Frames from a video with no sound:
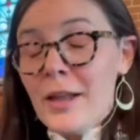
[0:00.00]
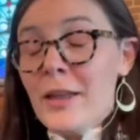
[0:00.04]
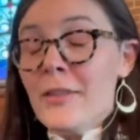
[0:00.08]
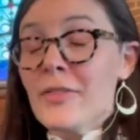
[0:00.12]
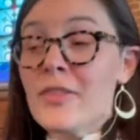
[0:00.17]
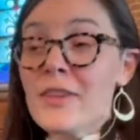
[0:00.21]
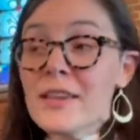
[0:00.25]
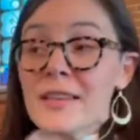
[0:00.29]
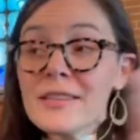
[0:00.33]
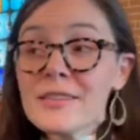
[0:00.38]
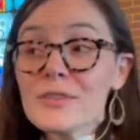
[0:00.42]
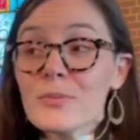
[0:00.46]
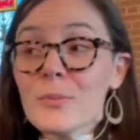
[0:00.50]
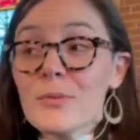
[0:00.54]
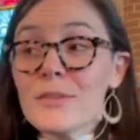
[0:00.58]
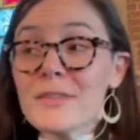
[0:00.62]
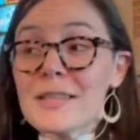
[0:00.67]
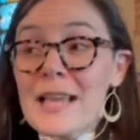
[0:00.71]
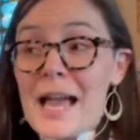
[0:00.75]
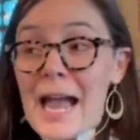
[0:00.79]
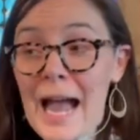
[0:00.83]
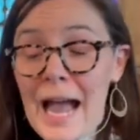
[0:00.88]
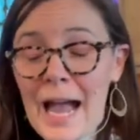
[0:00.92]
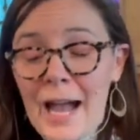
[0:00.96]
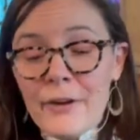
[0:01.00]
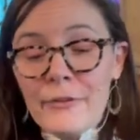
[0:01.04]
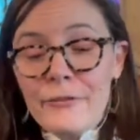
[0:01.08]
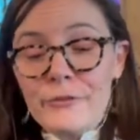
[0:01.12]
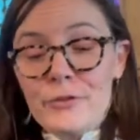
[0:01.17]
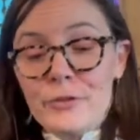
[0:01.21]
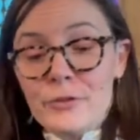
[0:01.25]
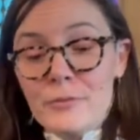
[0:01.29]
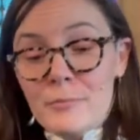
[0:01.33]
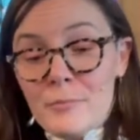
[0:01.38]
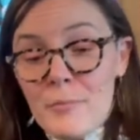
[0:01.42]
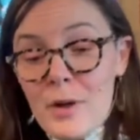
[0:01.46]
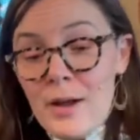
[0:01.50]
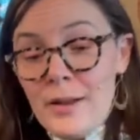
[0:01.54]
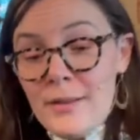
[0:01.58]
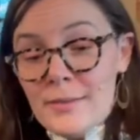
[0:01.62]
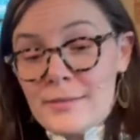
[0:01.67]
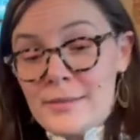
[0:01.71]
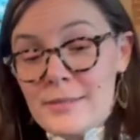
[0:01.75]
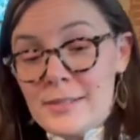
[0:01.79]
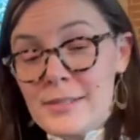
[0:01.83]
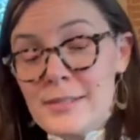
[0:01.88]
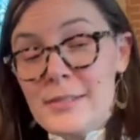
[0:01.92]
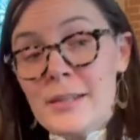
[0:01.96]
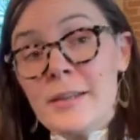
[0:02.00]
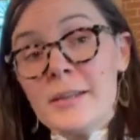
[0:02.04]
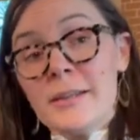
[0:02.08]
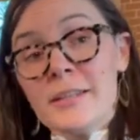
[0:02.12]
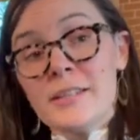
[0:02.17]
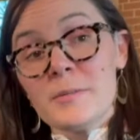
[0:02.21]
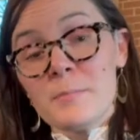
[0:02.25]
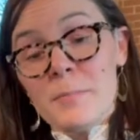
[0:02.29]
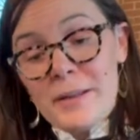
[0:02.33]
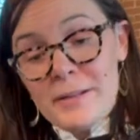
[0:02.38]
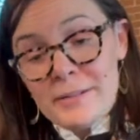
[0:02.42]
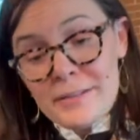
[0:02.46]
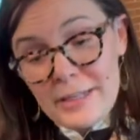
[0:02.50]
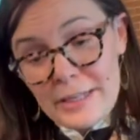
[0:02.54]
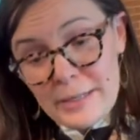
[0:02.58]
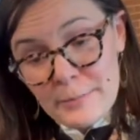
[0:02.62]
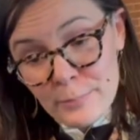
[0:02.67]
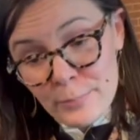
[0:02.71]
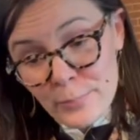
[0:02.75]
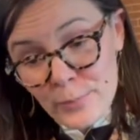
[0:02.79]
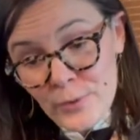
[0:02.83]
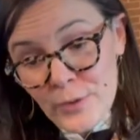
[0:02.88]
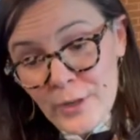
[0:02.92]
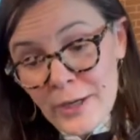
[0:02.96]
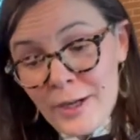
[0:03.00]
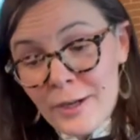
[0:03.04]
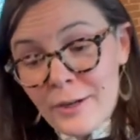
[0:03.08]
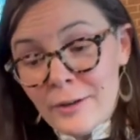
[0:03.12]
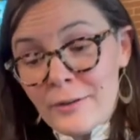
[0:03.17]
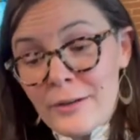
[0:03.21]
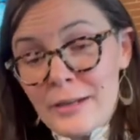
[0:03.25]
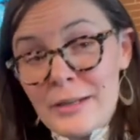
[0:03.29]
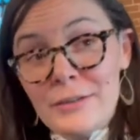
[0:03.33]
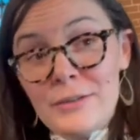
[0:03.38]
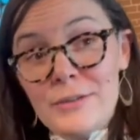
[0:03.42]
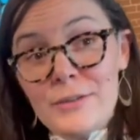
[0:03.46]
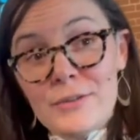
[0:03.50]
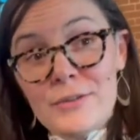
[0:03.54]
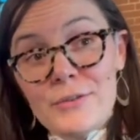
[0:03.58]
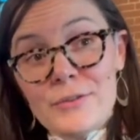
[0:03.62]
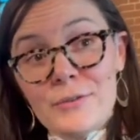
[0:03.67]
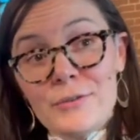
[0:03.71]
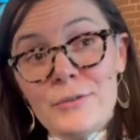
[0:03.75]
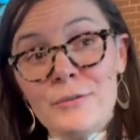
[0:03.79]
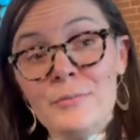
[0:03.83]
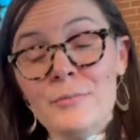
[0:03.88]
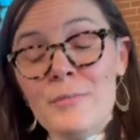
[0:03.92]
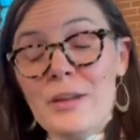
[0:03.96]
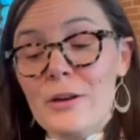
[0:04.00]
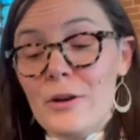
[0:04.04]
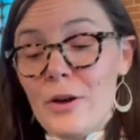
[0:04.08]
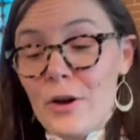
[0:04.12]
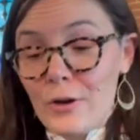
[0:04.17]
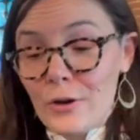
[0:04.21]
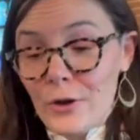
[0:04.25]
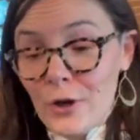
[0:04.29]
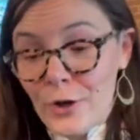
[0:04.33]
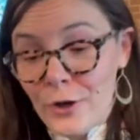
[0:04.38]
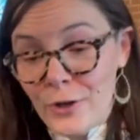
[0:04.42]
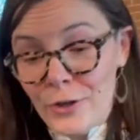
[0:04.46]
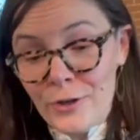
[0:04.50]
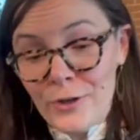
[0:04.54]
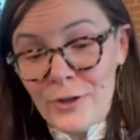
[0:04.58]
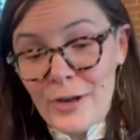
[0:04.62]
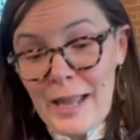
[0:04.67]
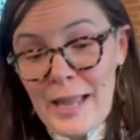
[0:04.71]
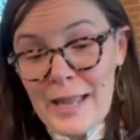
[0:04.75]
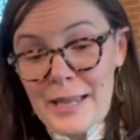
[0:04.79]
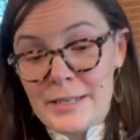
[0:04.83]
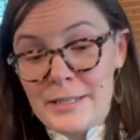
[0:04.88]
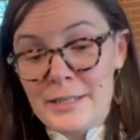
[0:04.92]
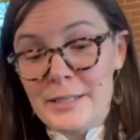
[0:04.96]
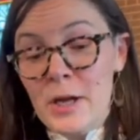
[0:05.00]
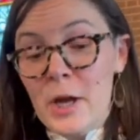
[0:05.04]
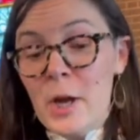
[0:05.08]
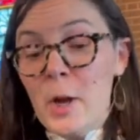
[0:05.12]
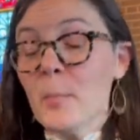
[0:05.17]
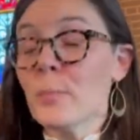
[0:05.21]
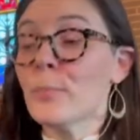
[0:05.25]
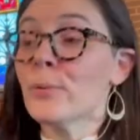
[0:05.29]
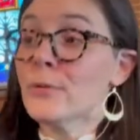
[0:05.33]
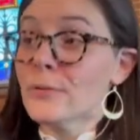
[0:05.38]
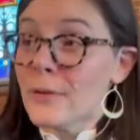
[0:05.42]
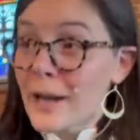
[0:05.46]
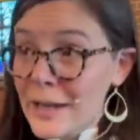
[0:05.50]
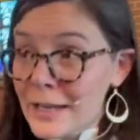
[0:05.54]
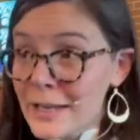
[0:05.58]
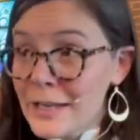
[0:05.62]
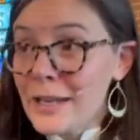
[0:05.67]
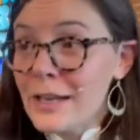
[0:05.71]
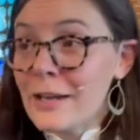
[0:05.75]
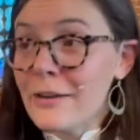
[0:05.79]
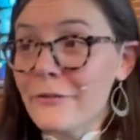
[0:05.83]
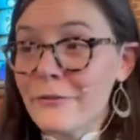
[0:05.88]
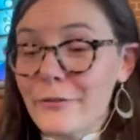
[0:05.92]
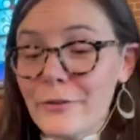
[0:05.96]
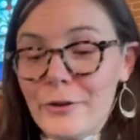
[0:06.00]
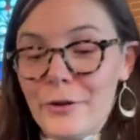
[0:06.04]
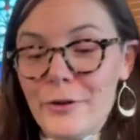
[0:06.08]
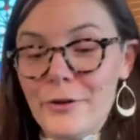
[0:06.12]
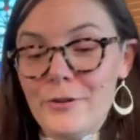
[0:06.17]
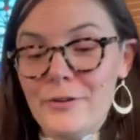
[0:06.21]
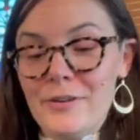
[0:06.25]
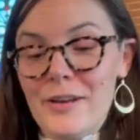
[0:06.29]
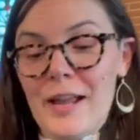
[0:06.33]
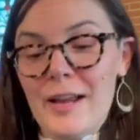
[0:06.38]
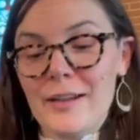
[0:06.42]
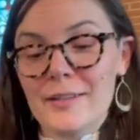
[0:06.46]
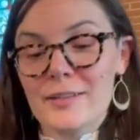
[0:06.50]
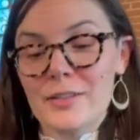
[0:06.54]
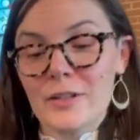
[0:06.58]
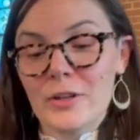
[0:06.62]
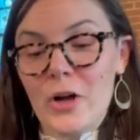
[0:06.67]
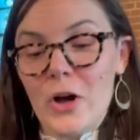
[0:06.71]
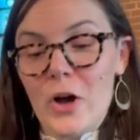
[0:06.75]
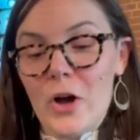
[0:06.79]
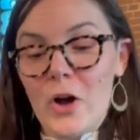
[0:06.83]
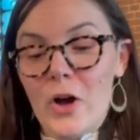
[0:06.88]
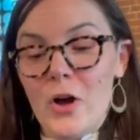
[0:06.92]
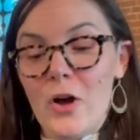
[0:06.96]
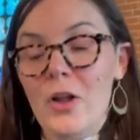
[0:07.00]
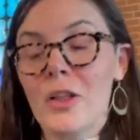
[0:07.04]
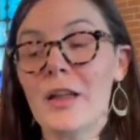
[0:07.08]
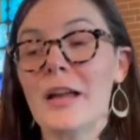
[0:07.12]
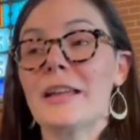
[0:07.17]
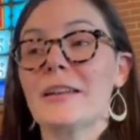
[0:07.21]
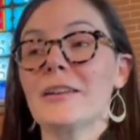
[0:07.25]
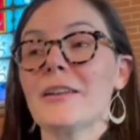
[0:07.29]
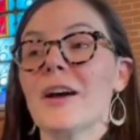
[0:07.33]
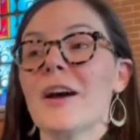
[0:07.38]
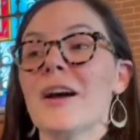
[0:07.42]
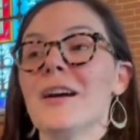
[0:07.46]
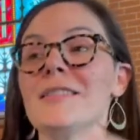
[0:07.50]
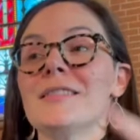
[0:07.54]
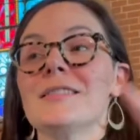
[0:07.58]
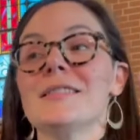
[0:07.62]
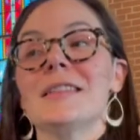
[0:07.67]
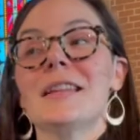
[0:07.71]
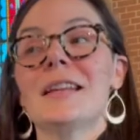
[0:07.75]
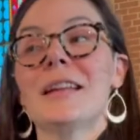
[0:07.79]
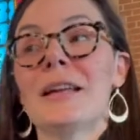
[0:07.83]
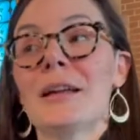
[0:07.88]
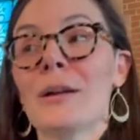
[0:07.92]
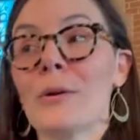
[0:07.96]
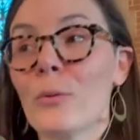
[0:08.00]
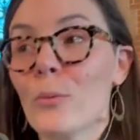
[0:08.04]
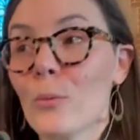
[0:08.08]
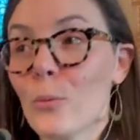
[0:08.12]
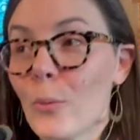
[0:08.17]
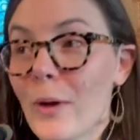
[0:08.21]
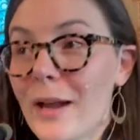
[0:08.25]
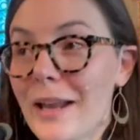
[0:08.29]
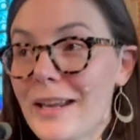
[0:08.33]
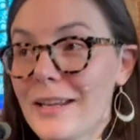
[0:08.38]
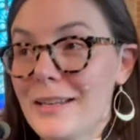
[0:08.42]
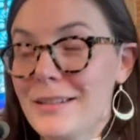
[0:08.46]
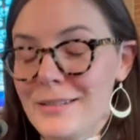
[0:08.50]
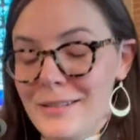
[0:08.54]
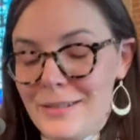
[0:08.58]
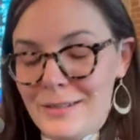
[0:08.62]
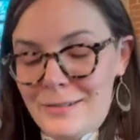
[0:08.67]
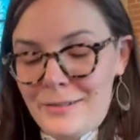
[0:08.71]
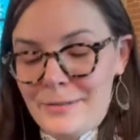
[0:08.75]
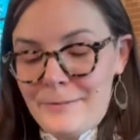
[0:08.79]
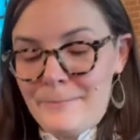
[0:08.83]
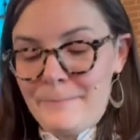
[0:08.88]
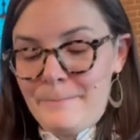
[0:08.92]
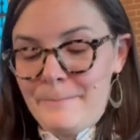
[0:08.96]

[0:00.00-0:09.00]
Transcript: This was after months spent in prayer and discernment on her end, praying for her next call and God saying, wait.